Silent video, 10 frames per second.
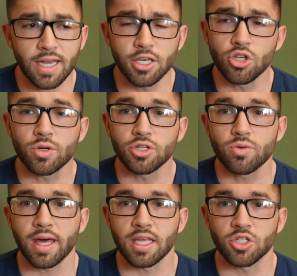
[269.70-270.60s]
And you can
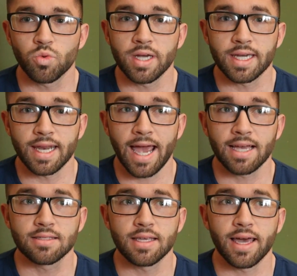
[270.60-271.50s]
do that each week, and
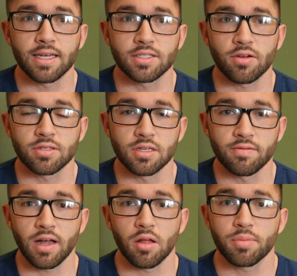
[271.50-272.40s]
as the egg starts to
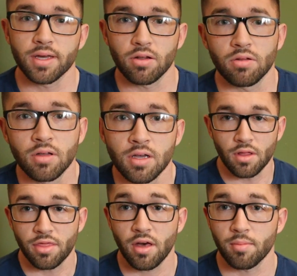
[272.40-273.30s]
develop, it'll
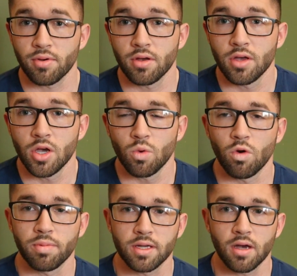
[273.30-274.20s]
thump
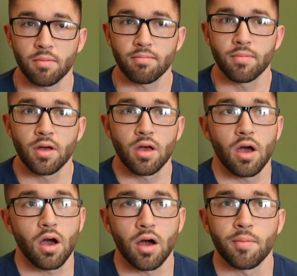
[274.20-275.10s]
will become
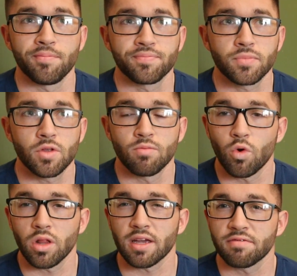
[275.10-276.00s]
um,
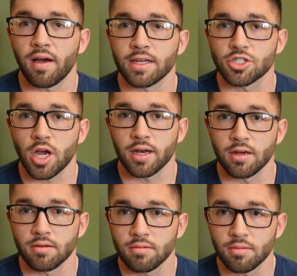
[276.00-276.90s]
more like fine
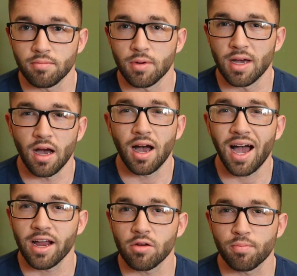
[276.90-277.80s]
china, a
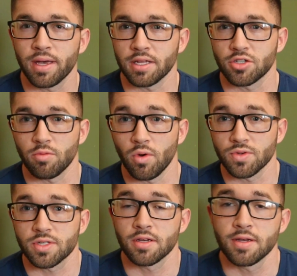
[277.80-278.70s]
higher pitch
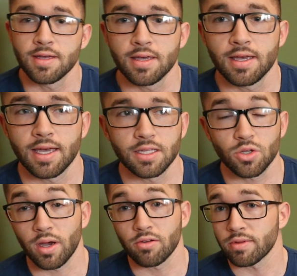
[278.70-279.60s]
almost. And
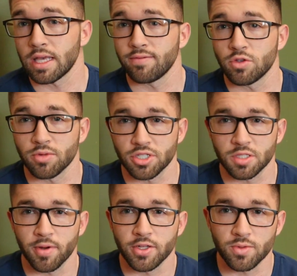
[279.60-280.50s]
so I don't really have too much
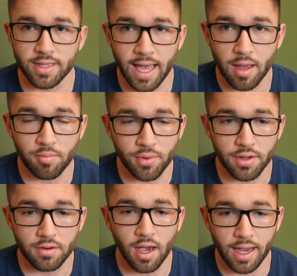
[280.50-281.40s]
experience with that,
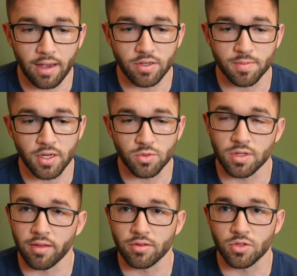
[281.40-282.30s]
but I have experience
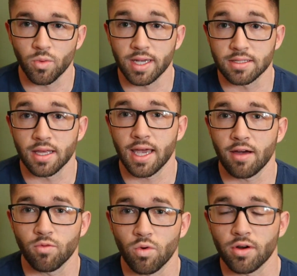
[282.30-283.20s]
with the other two ways, and they
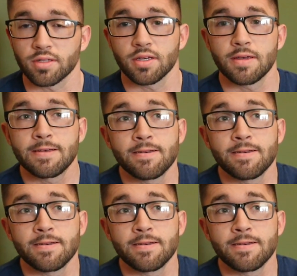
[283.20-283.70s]
have worked.